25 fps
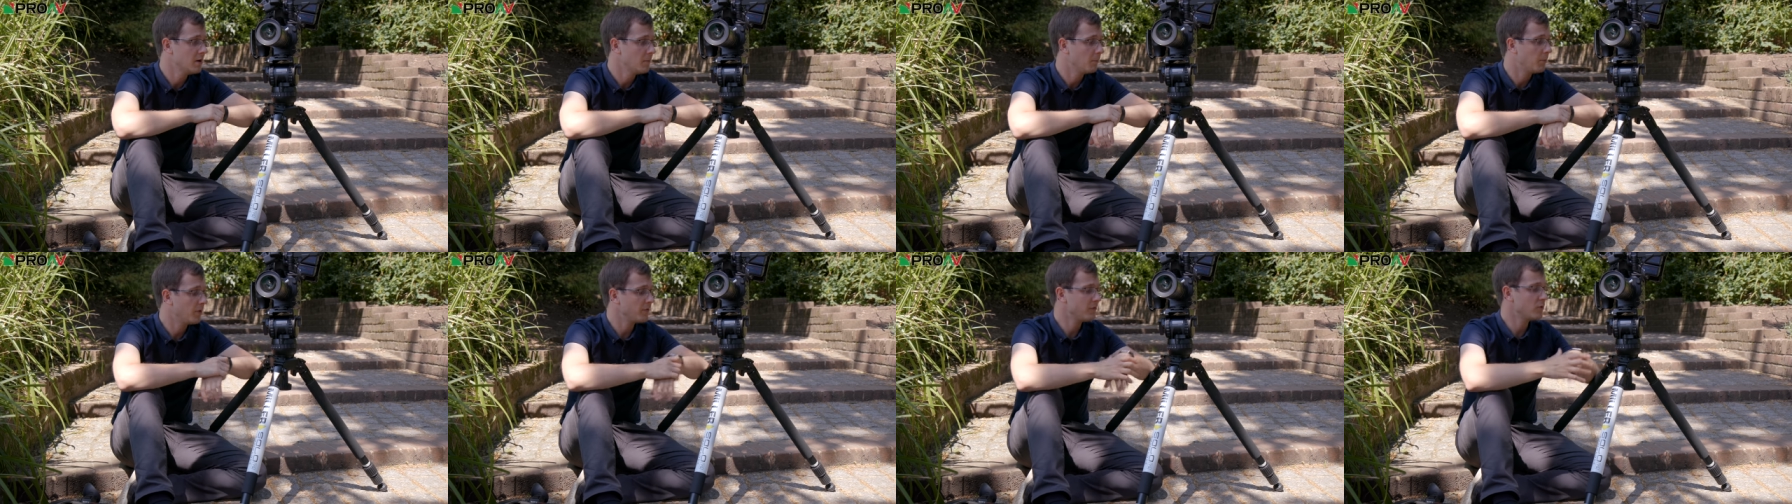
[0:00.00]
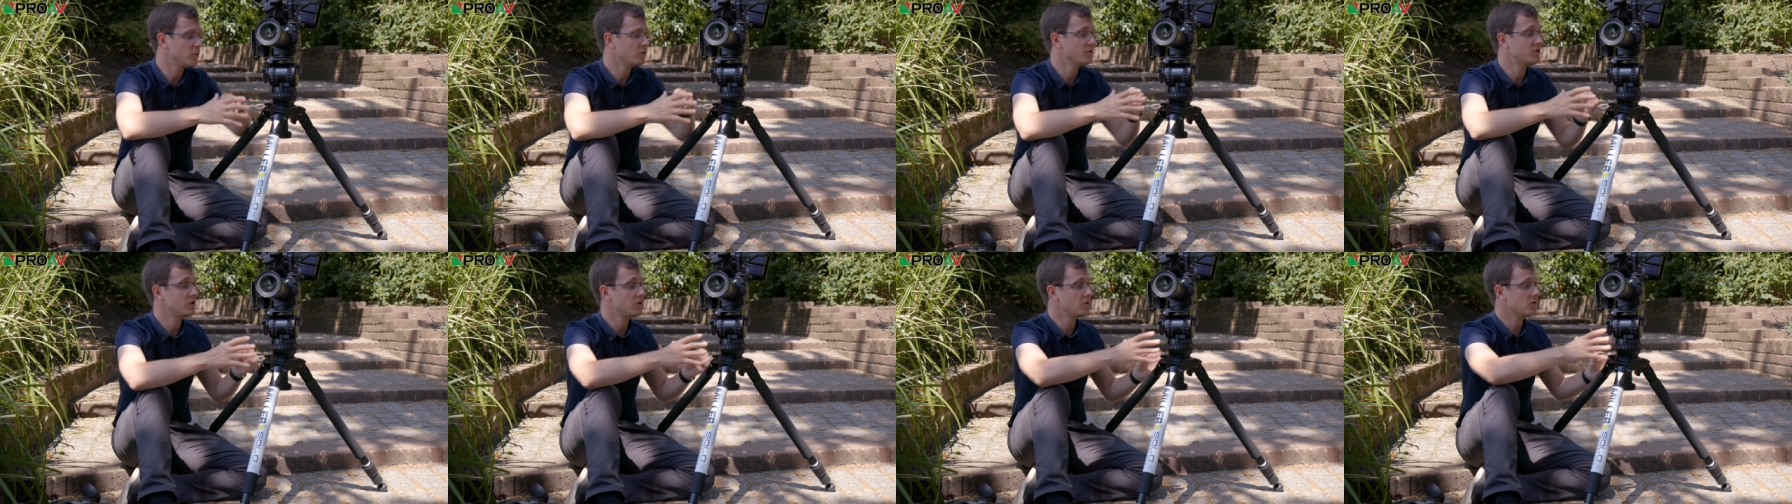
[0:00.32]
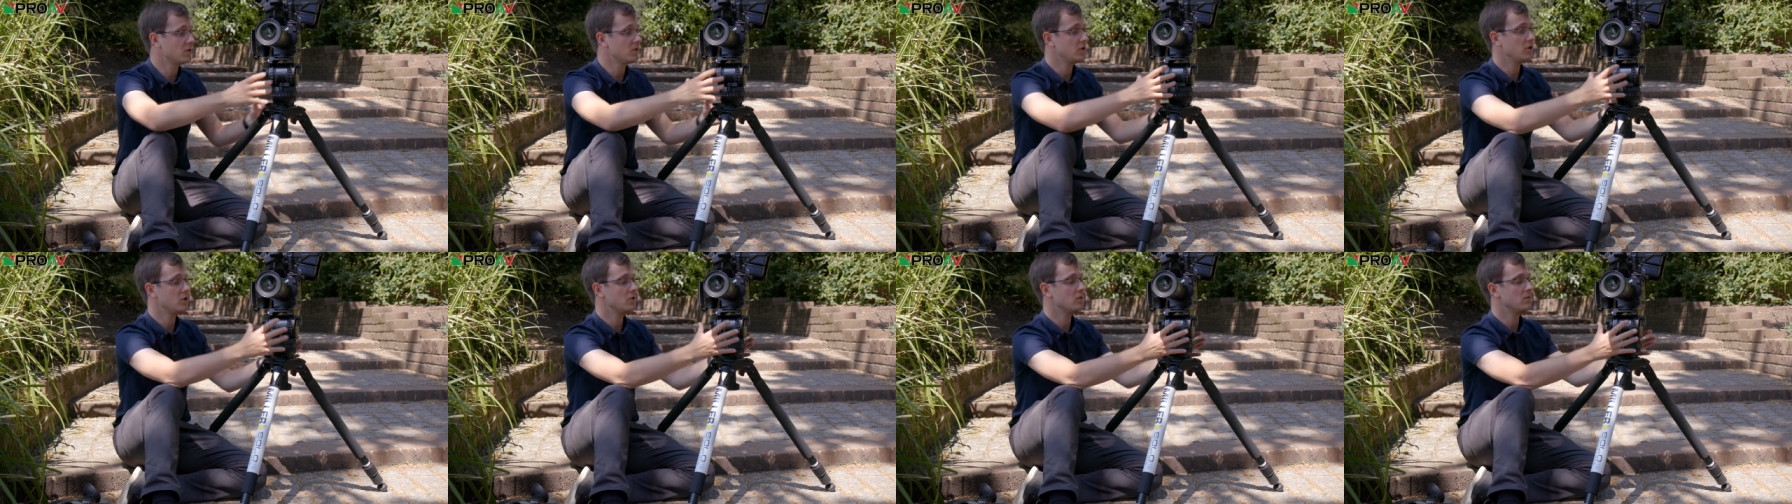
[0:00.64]
but of course you
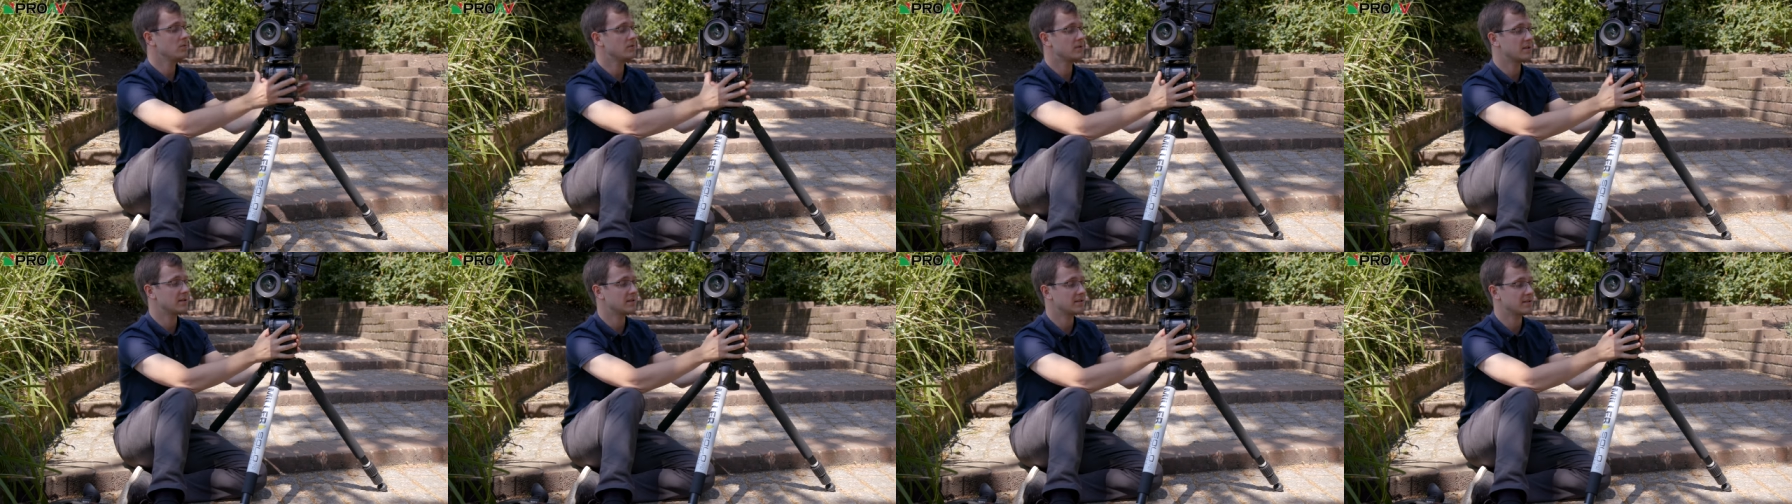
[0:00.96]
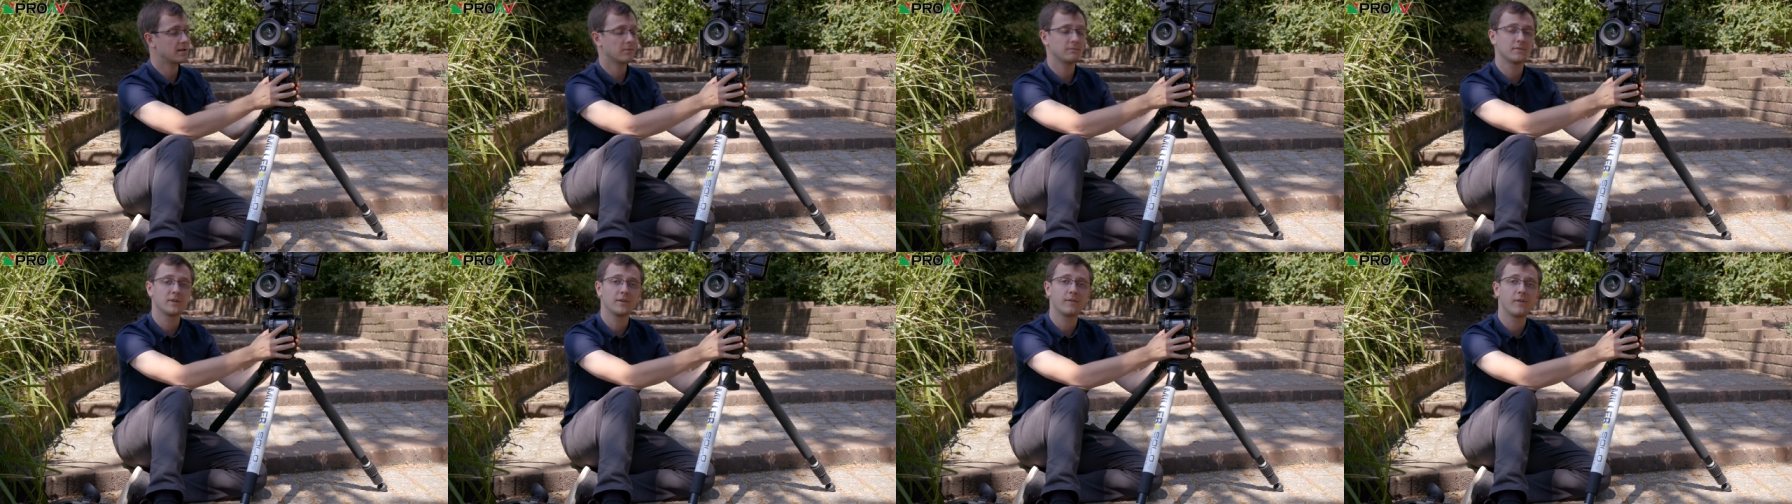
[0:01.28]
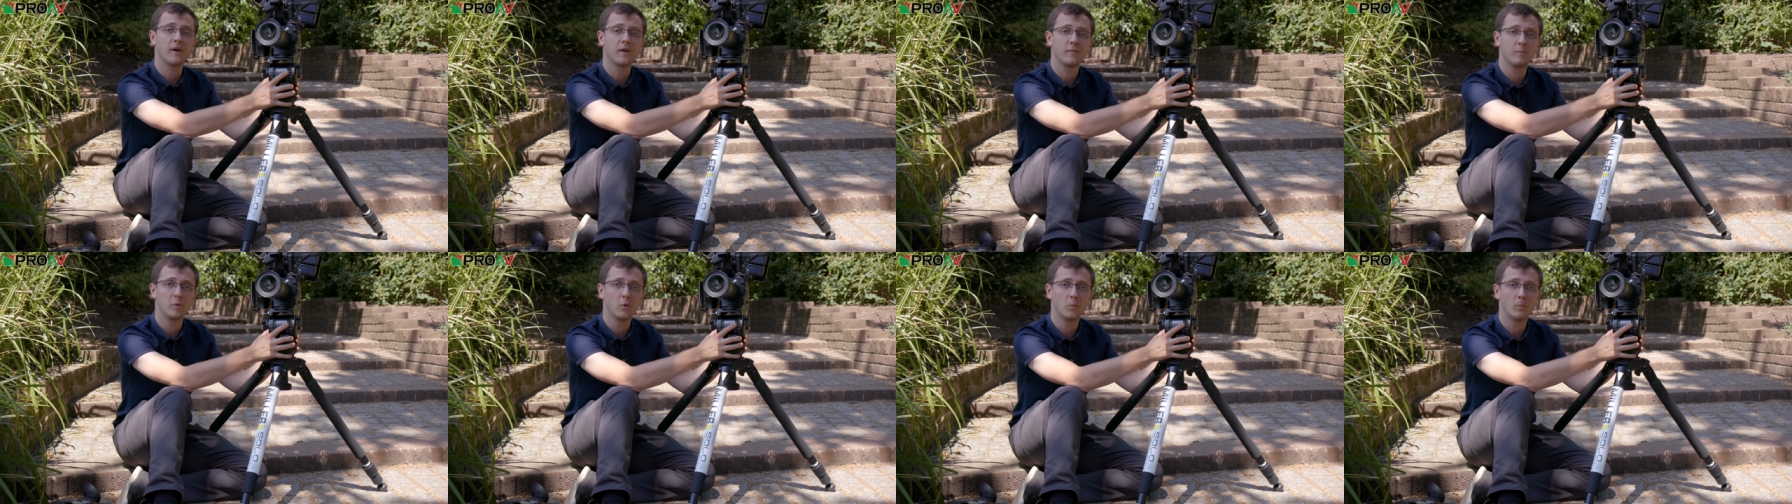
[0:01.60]
can use this
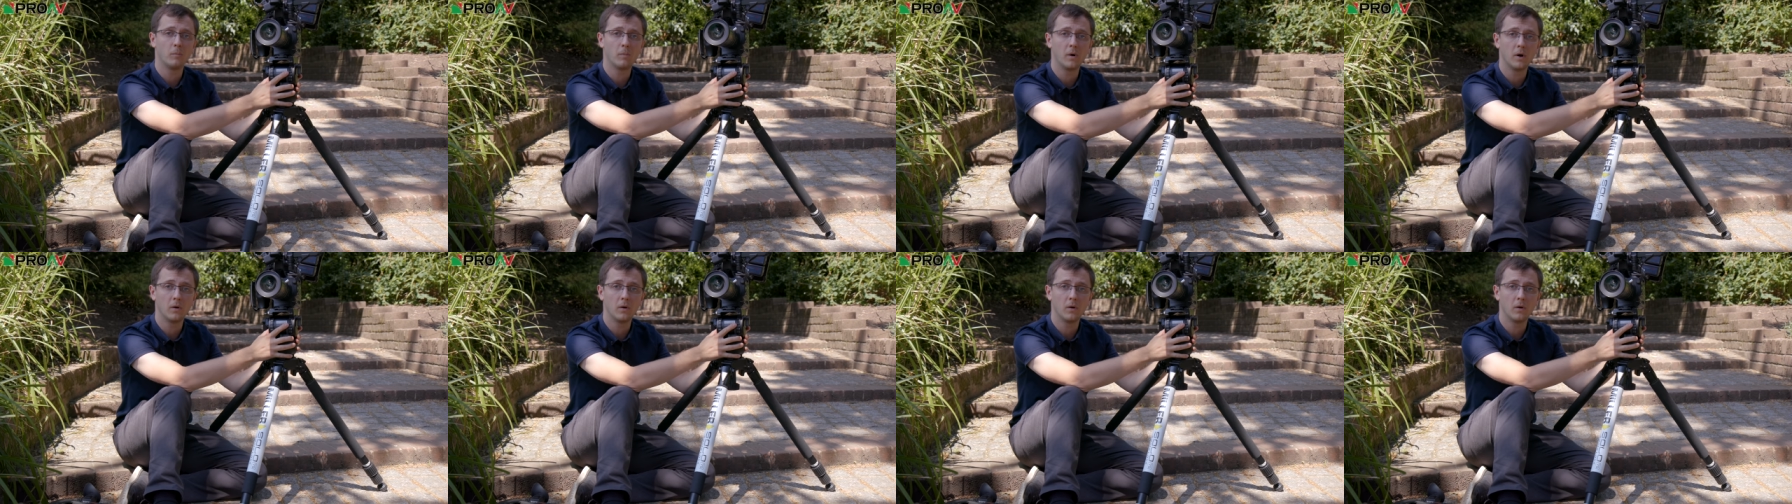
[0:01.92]
75mm